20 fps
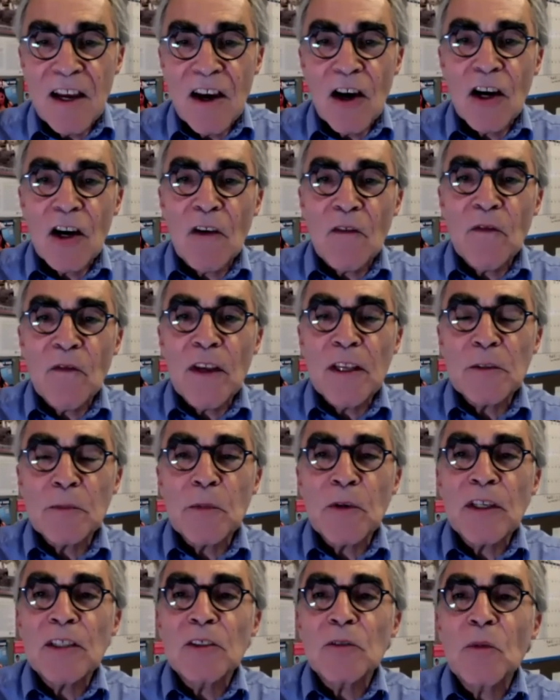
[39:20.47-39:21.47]
on our
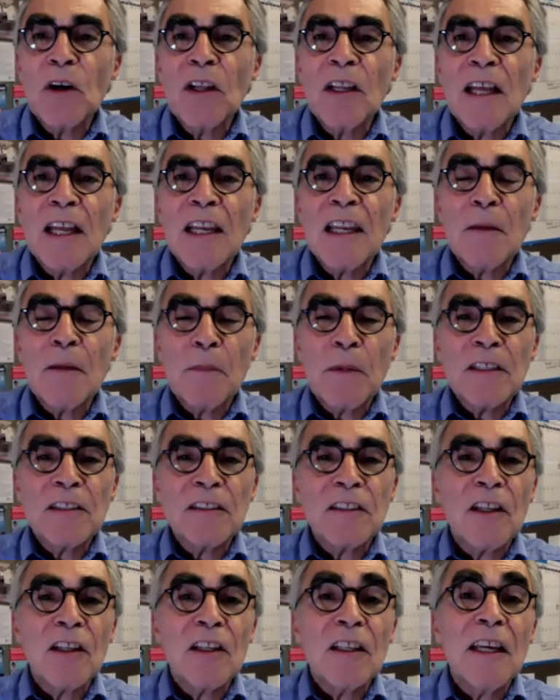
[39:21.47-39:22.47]
Facebook as well at La
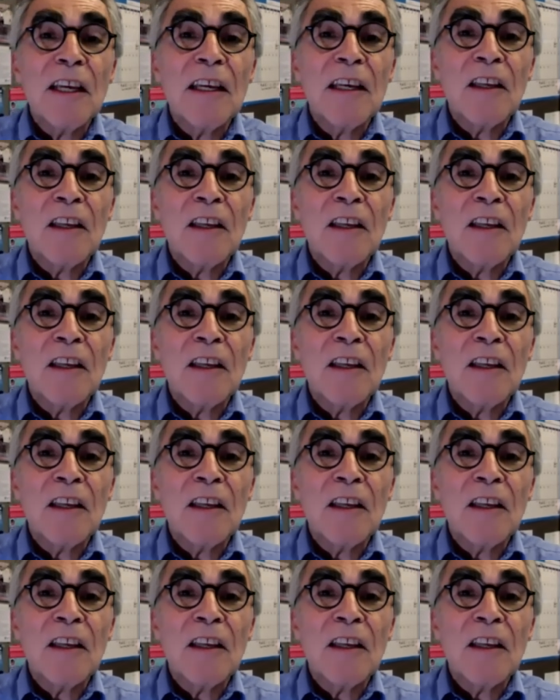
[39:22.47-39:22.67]
Plaza LA,